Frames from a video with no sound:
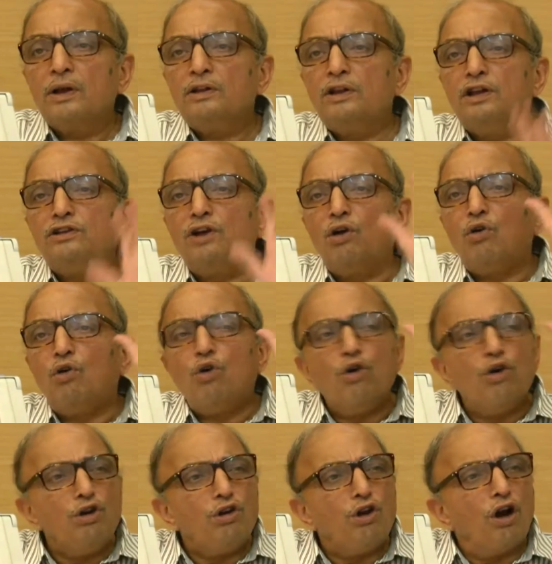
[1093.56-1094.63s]
There's a
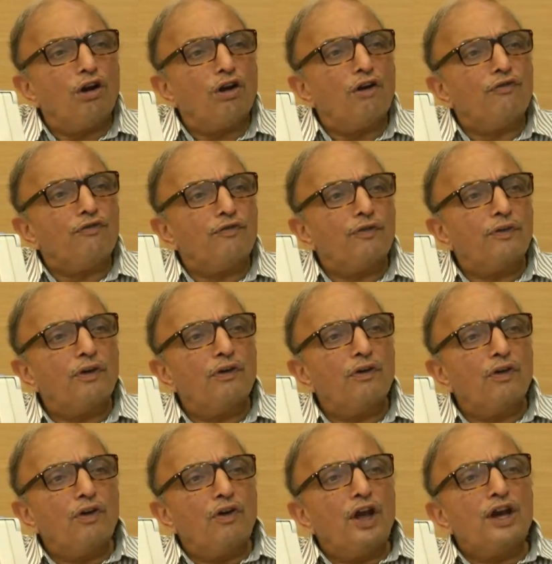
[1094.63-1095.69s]
whole lot of
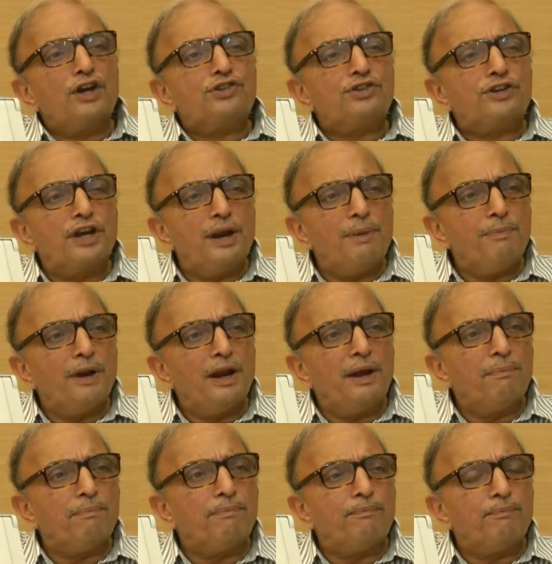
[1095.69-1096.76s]
extremely
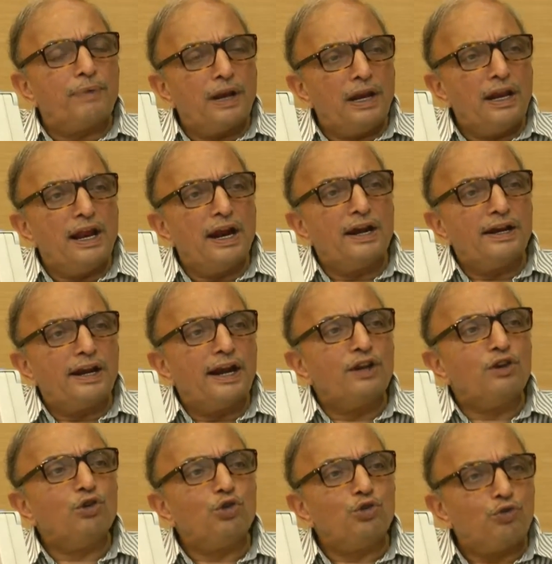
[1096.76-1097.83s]
brilliant and
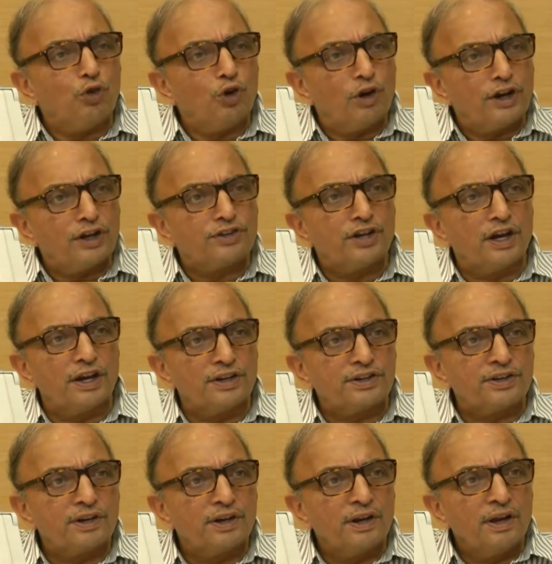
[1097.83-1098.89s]
useful research
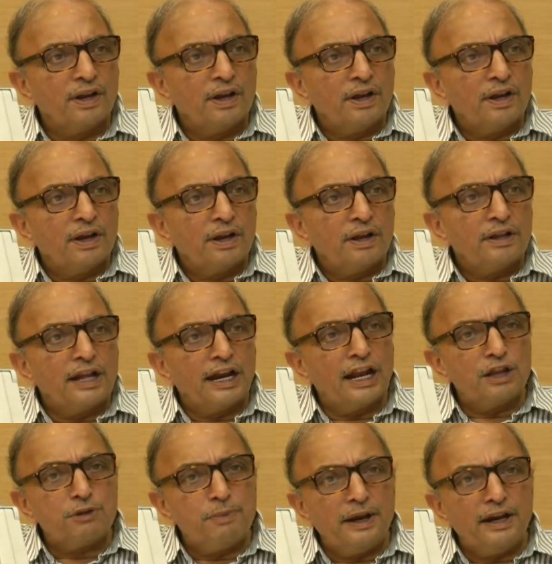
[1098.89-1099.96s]
that
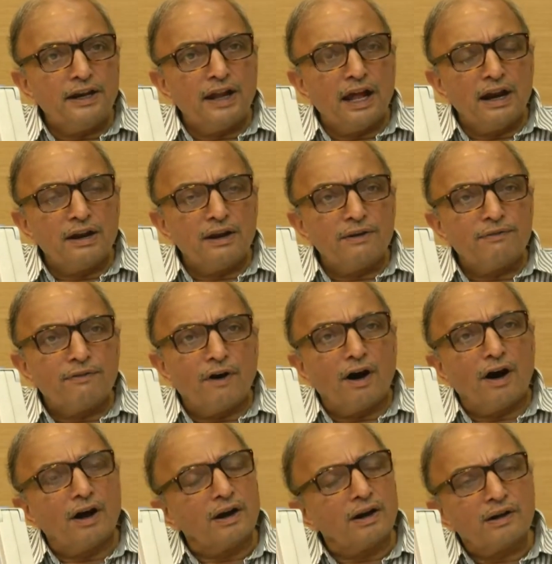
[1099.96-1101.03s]
has been done
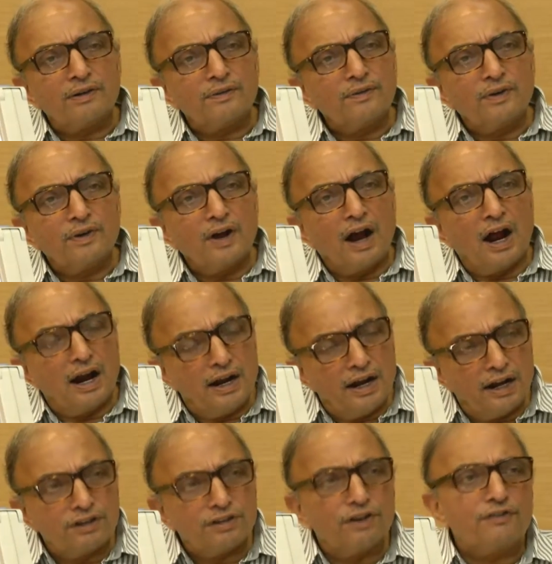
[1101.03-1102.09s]
for
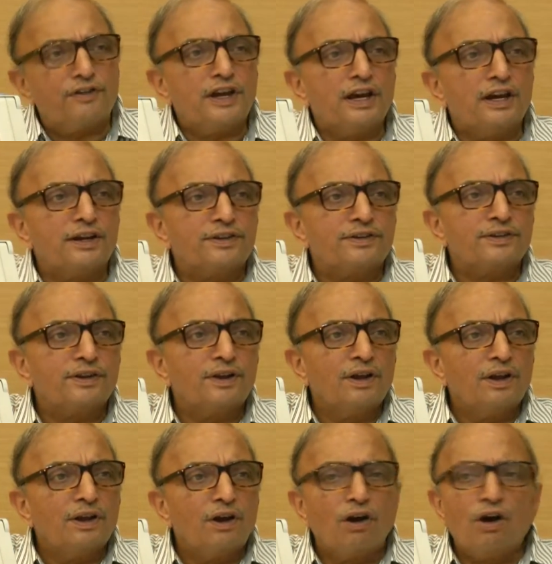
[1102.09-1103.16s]
hundreds of years
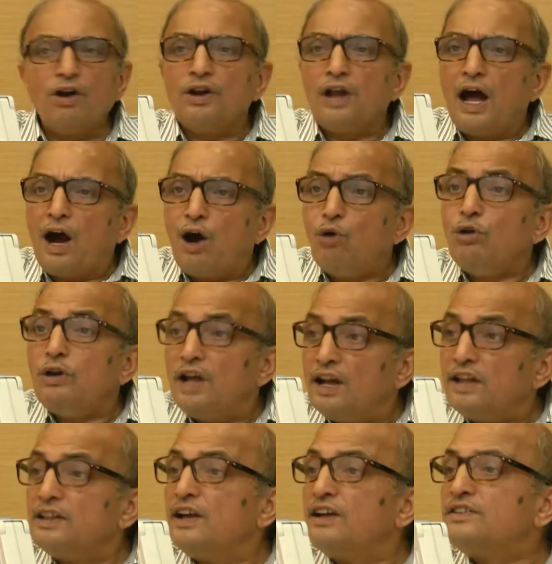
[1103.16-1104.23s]
on how
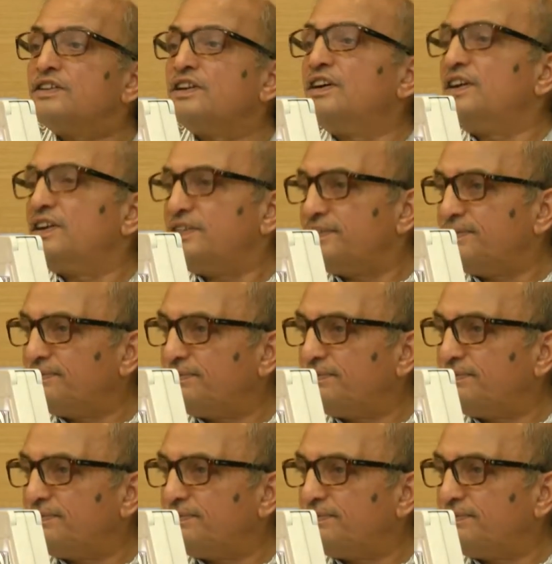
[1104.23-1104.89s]
learners learn.